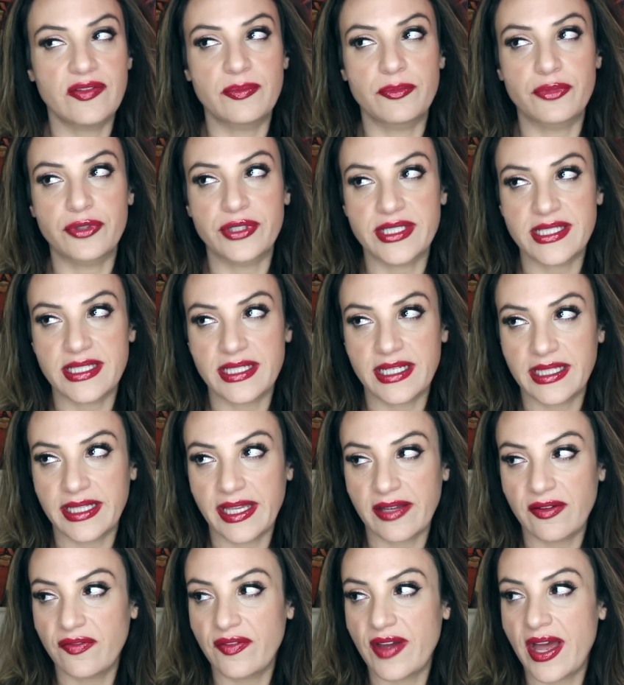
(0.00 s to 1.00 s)
in prison and
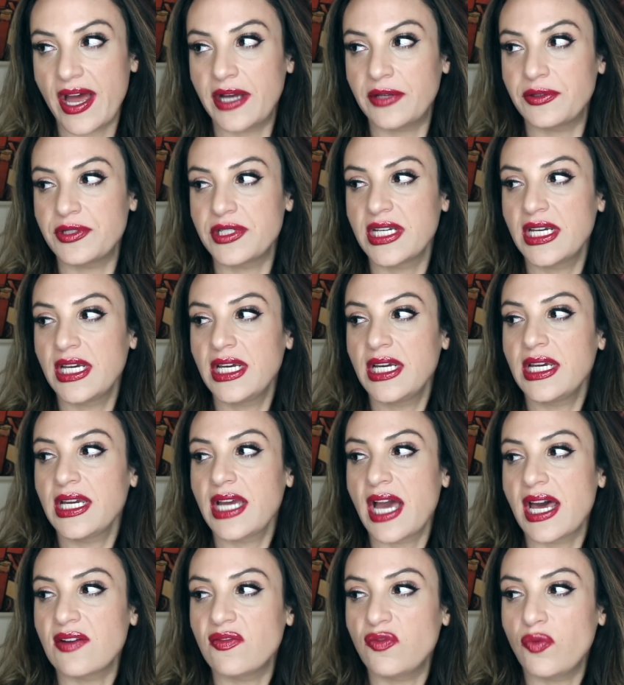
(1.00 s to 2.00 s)
like found
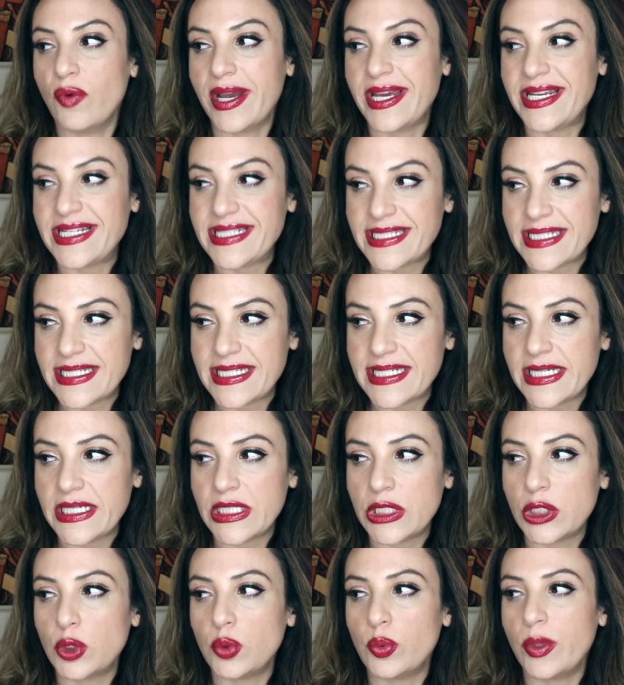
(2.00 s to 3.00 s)
kind of ways to
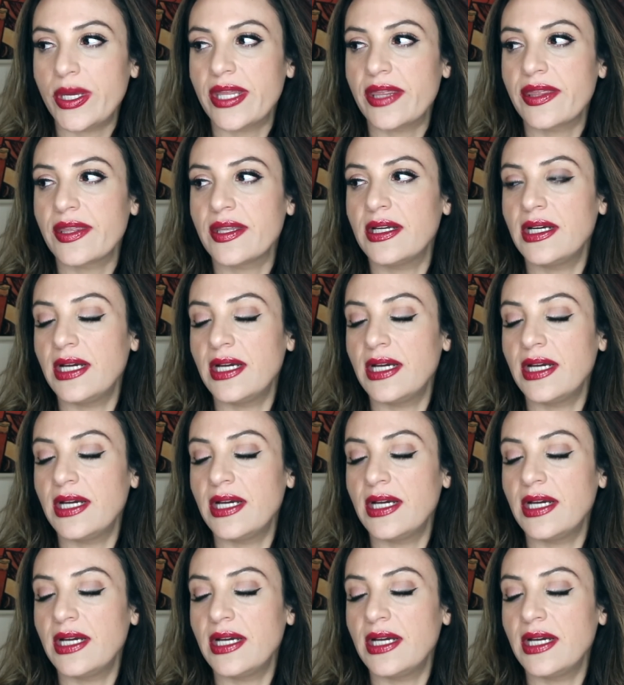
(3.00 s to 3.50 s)
deal with